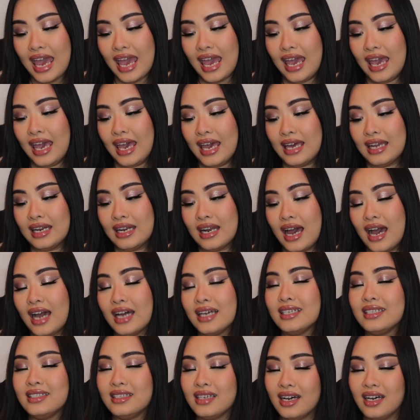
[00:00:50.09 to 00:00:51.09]
and
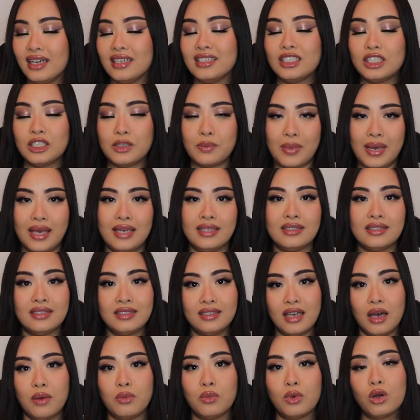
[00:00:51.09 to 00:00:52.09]
I does spend
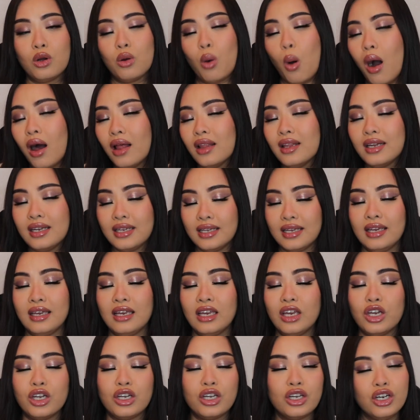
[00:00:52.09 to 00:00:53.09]
some quality,